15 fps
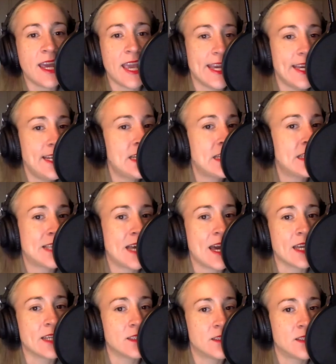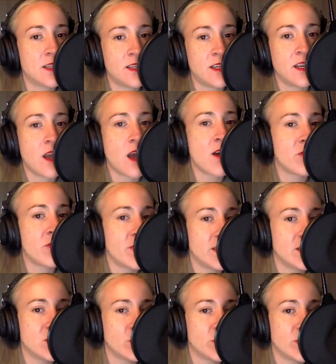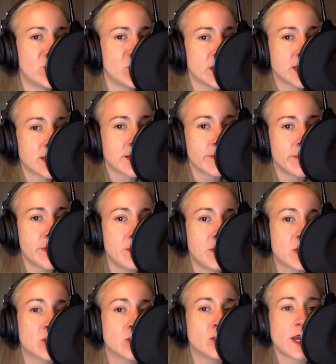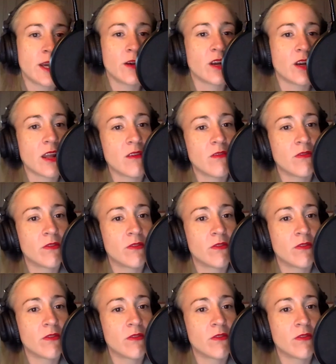any science that did not fit into a strict biblical narrative.